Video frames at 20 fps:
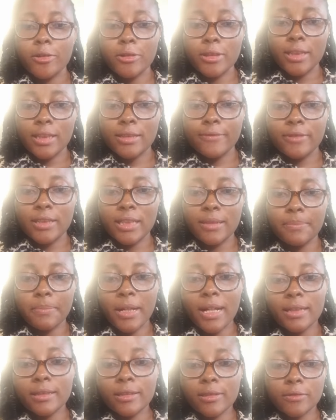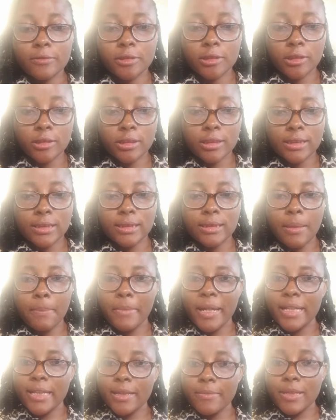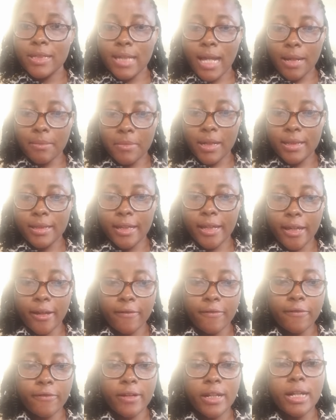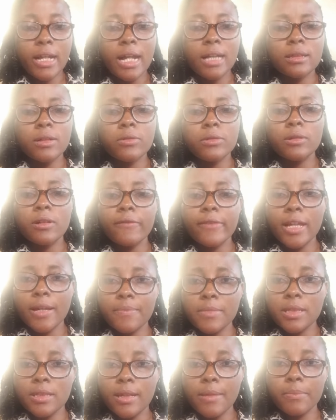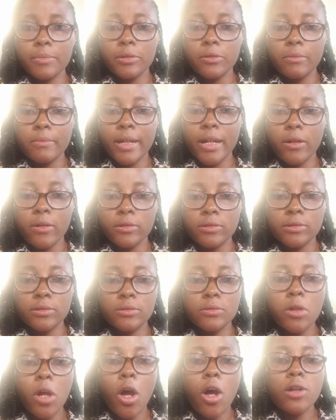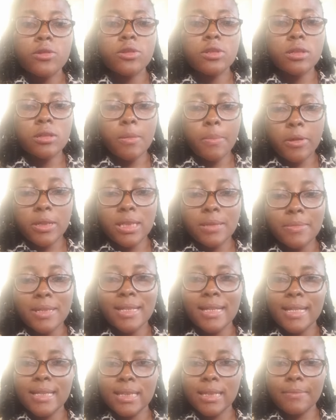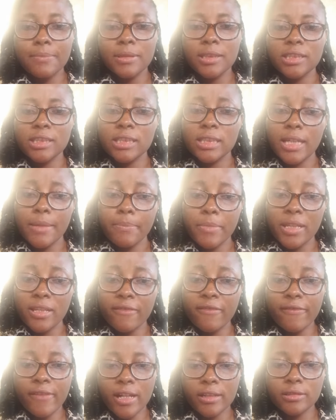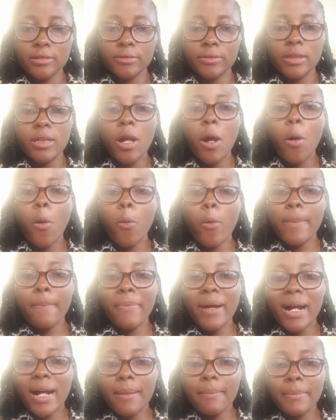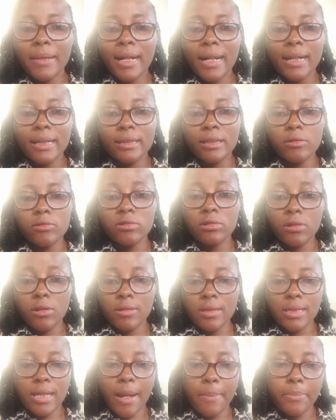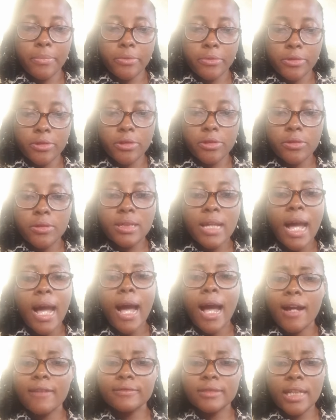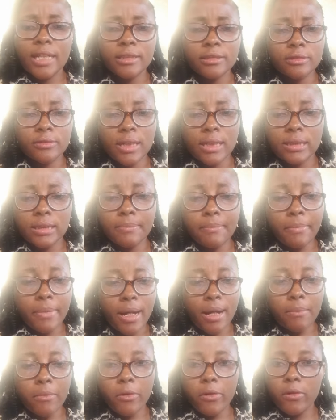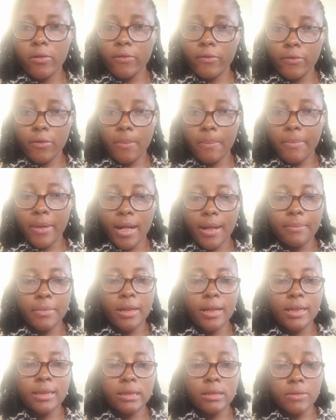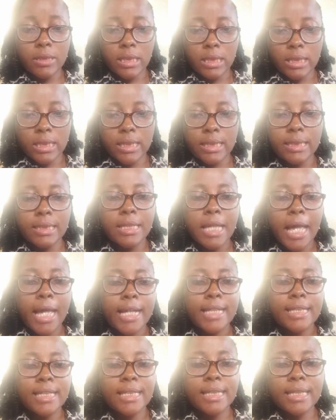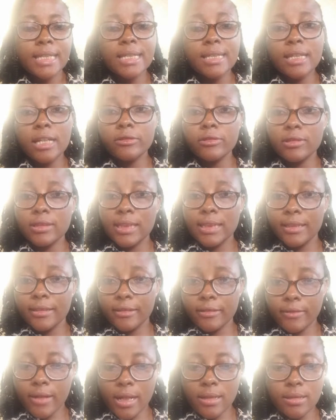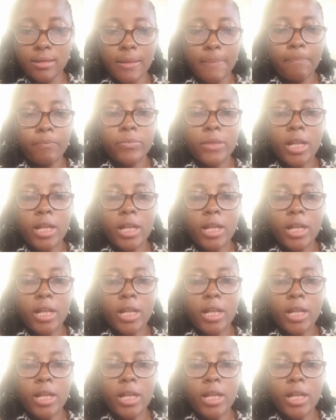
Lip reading: Good evening, panel of judges. My name is Akpan, and I would love MTN Blow My Hustle to support me in establishing a mini factory where palm kernel nuts are produced. After extracting palm oil from palm kernel seeds, the seeds are usually cracked